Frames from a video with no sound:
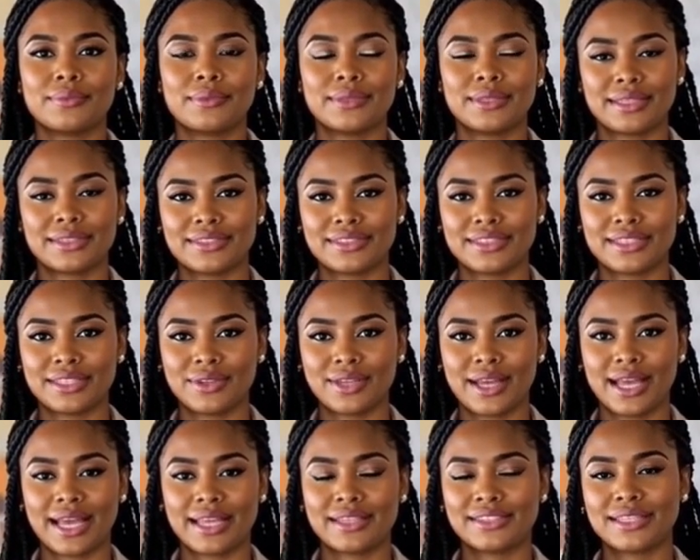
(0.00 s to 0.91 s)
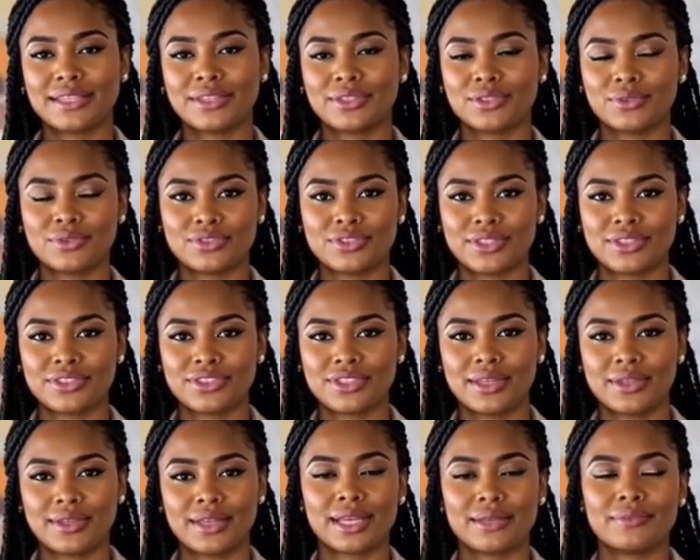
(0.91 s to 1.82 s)
Consider asset usage
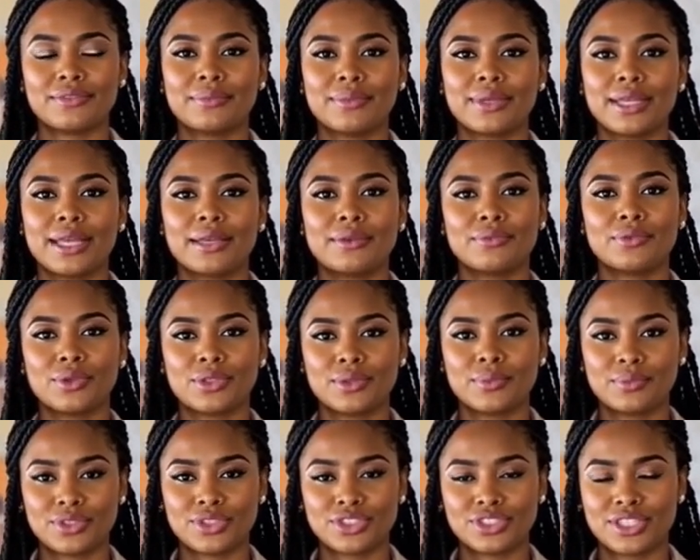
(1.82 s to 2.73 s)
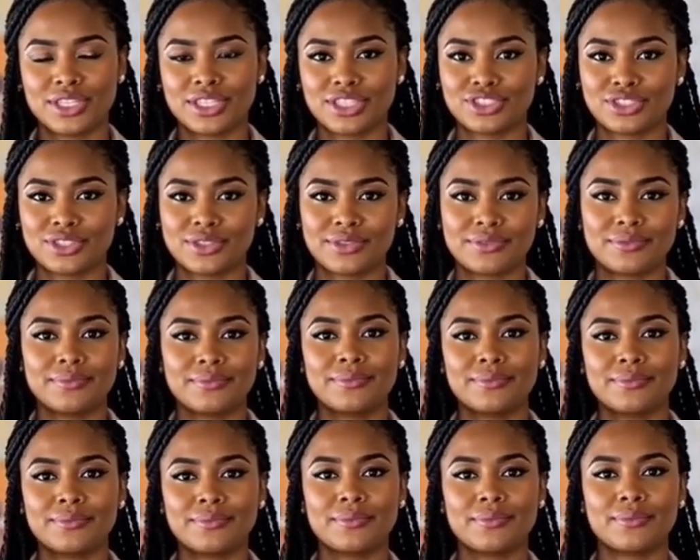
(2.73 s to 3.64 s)
and lifespan for depreciation.
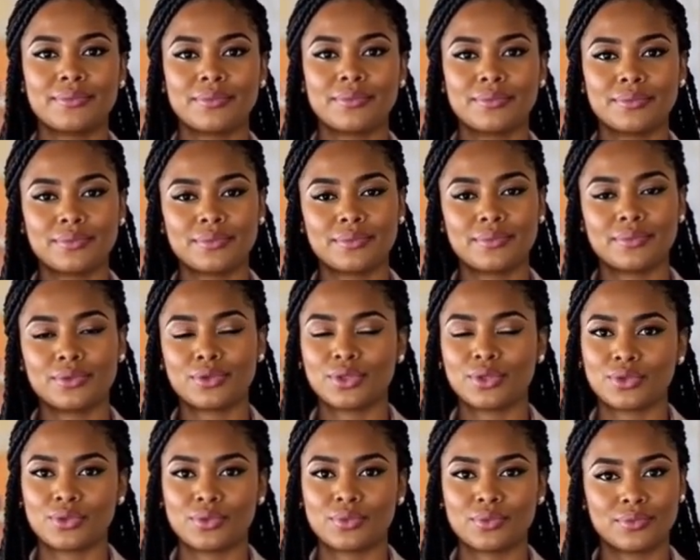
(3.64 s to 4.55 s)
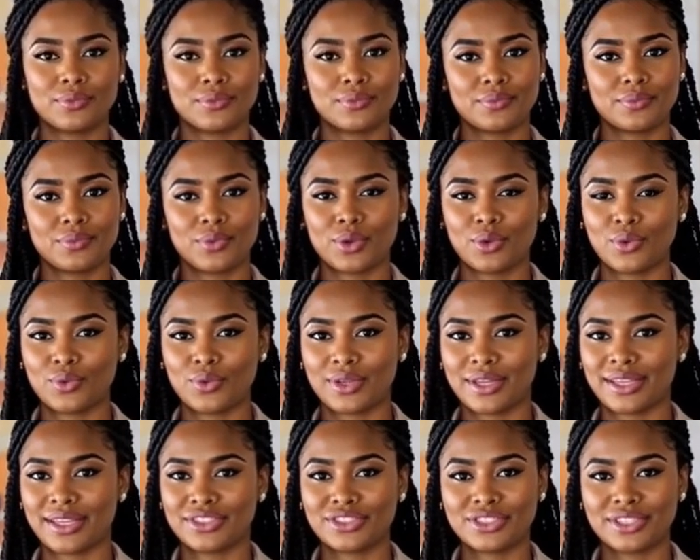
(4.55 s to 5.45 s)
2.
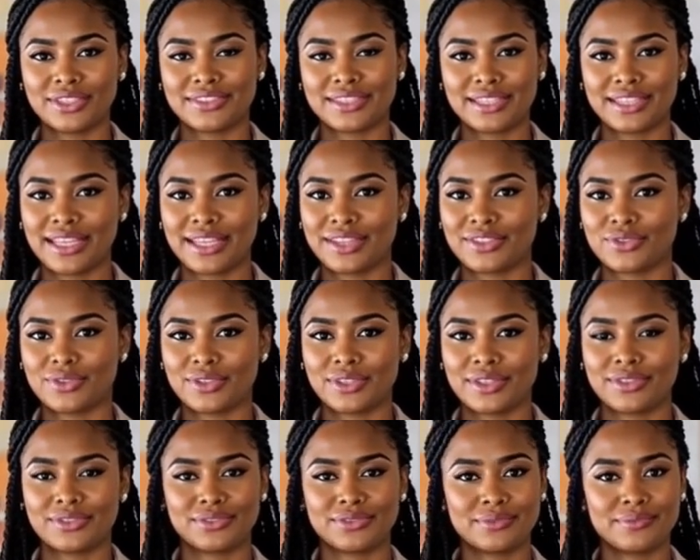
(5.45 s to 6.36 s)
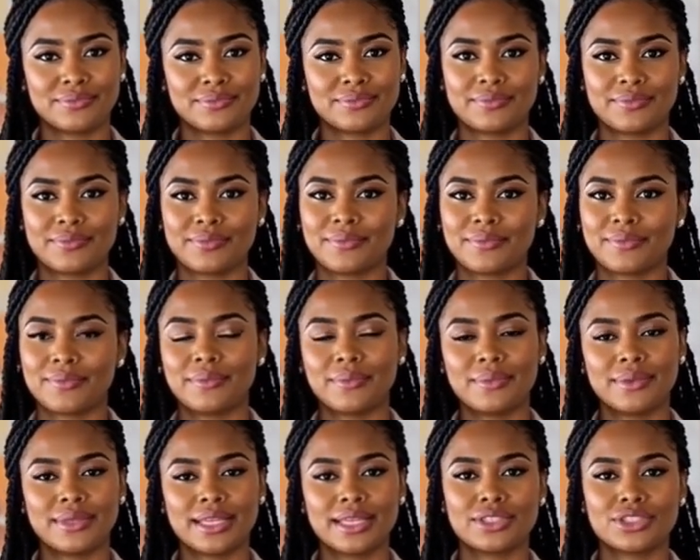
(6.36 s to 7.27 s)
Recording adjusting entries.
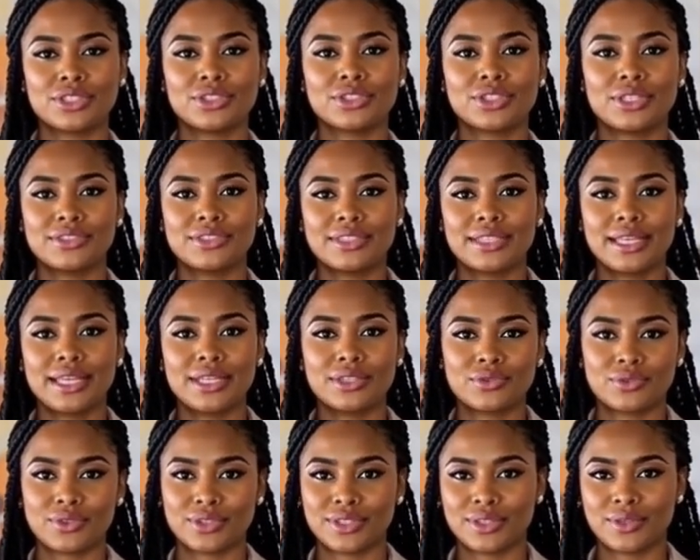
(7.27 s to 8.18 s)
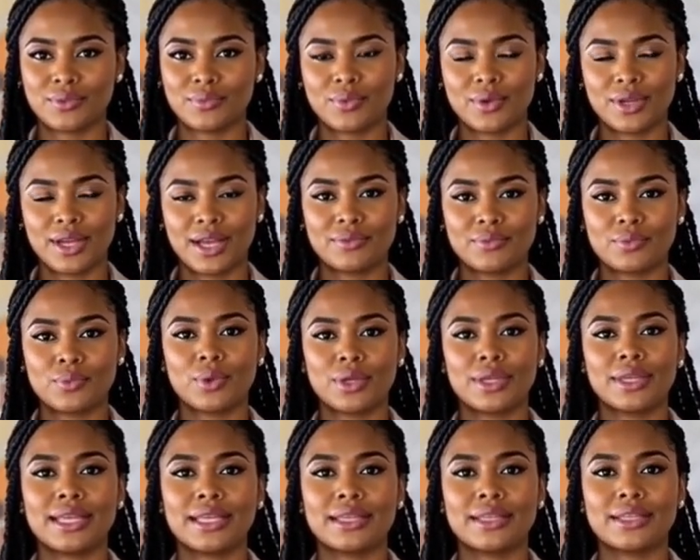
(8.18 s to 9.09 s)
Each adjusting entry will have
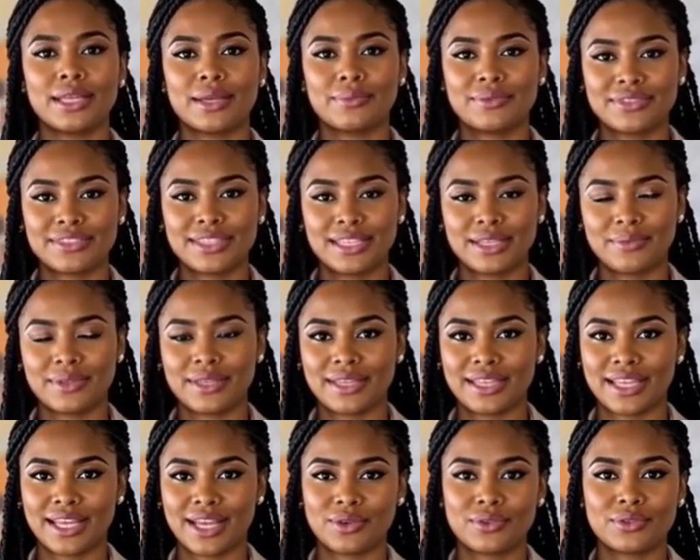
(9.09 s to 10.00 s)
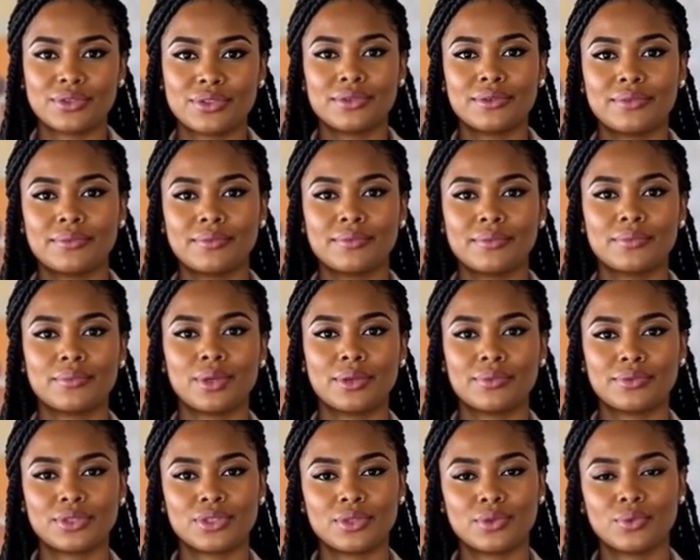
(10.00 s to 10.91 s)
one income statement account,
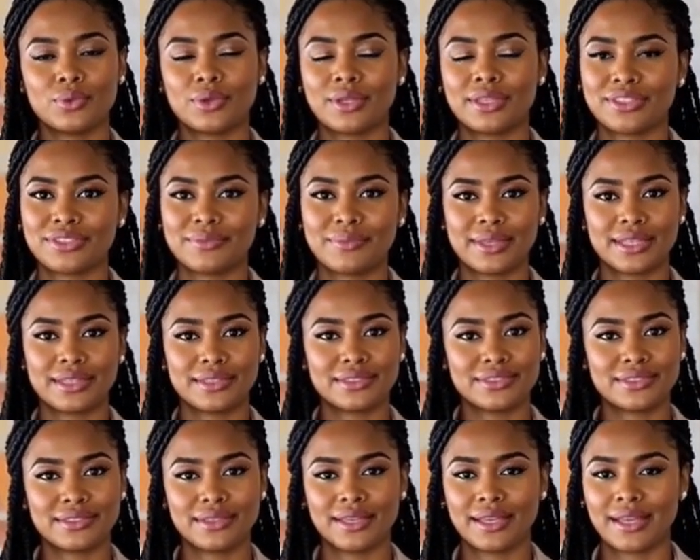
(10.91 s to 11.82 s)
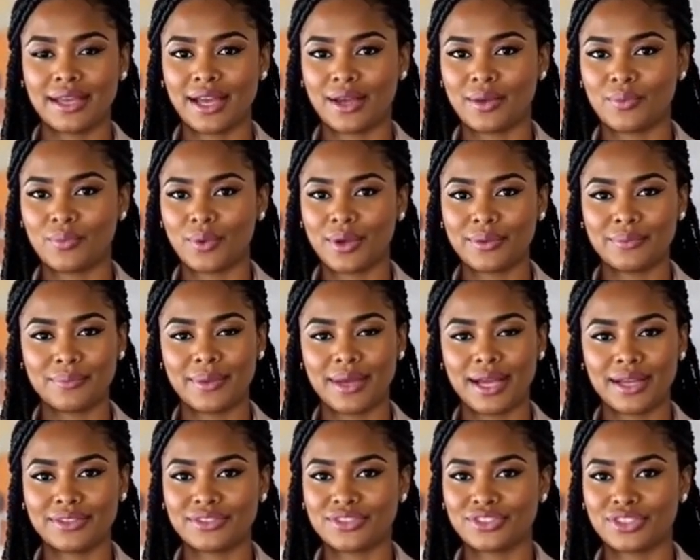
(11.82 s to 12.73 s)
revenue or expense, and one
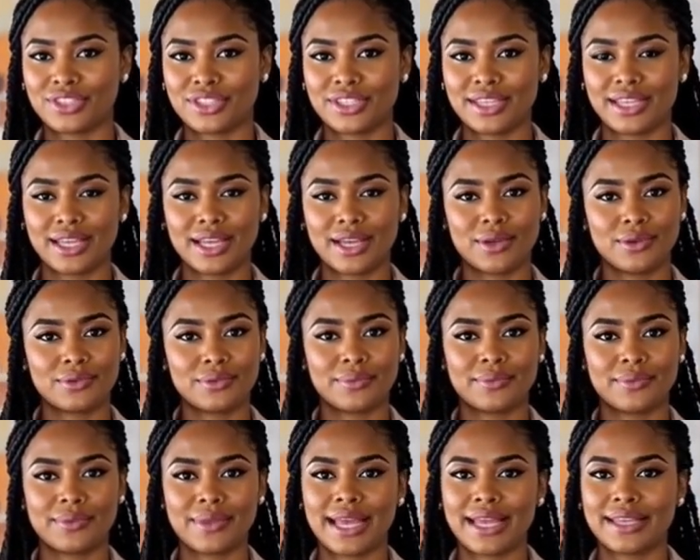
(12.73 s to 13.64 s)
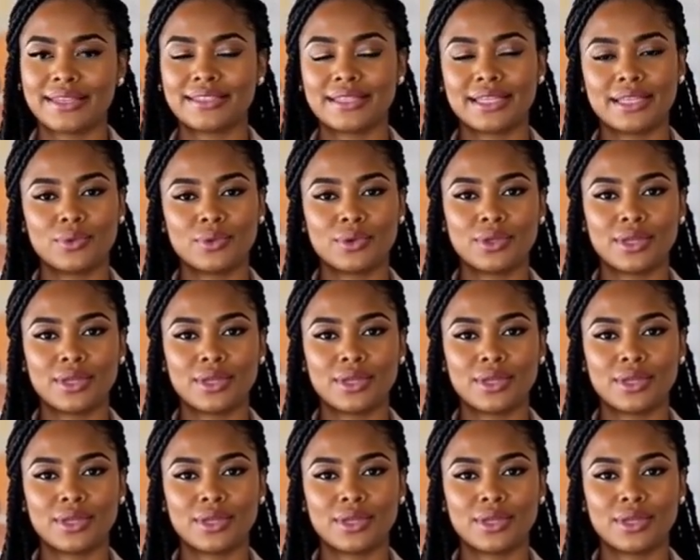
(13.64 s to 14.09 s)
balance sheet account, asset or